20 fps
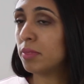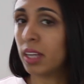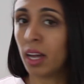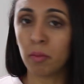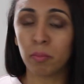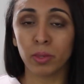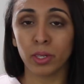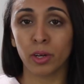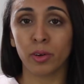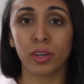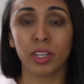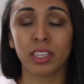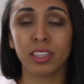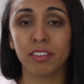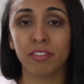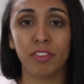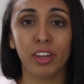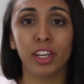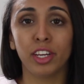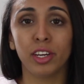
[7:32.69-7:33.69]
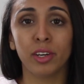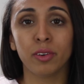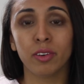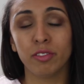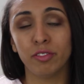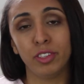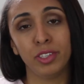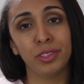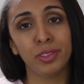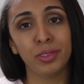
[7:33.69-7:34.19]
uploaded the video
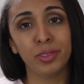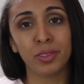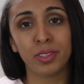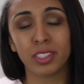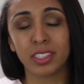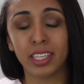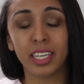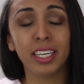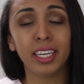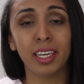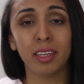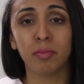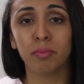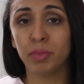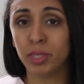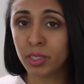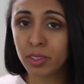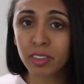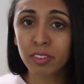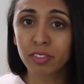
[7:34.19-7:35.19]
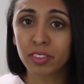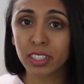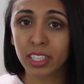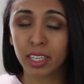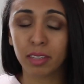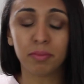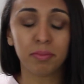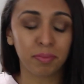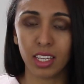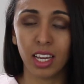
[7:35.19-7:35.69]
of you singing
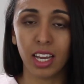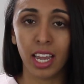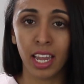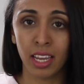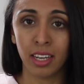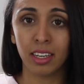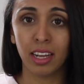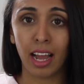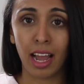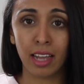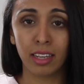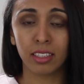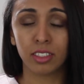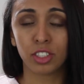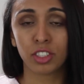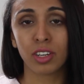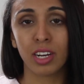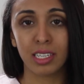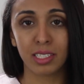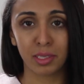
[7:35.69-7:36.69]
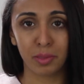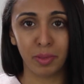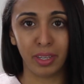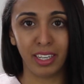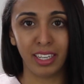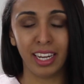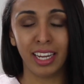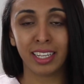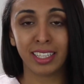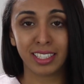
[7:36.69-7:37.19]
beautifully. Trust
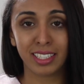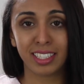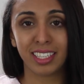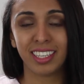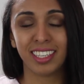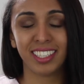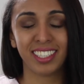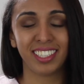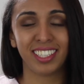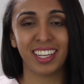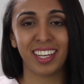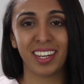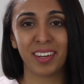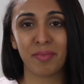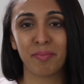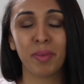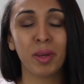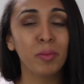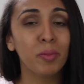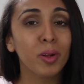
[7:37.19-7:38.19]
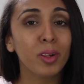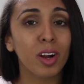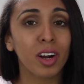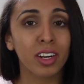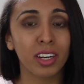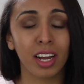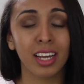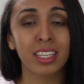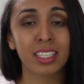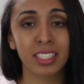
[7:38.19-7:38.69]
me, people
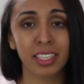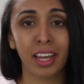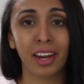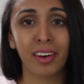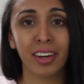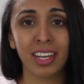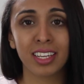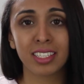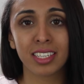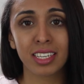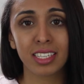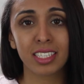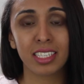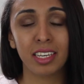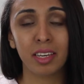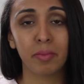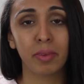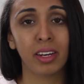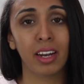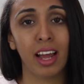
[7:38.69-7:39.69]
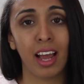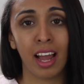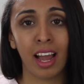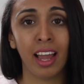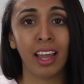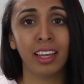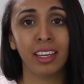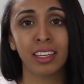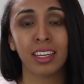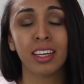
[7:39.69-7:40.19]
aren't as scary as they seem, and
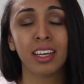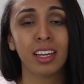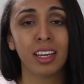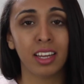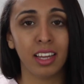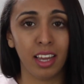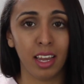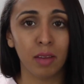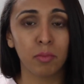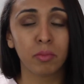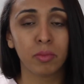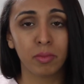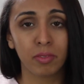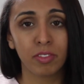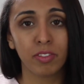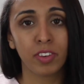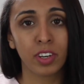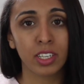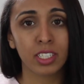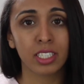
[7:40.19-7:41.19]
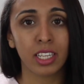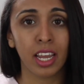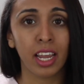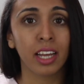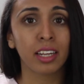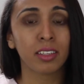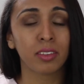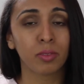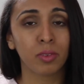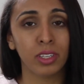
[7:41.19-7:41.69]
I am
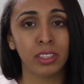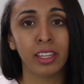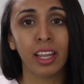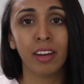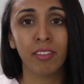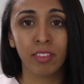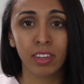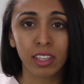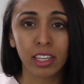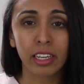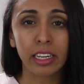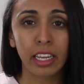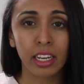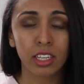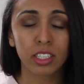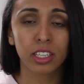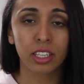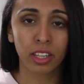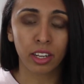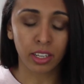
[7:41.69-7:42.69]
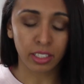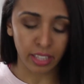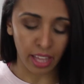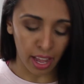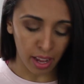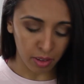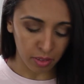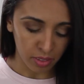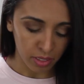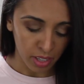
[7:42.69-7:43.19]
firsthand one that really needed to learn
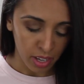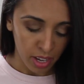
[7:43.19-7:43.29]
that.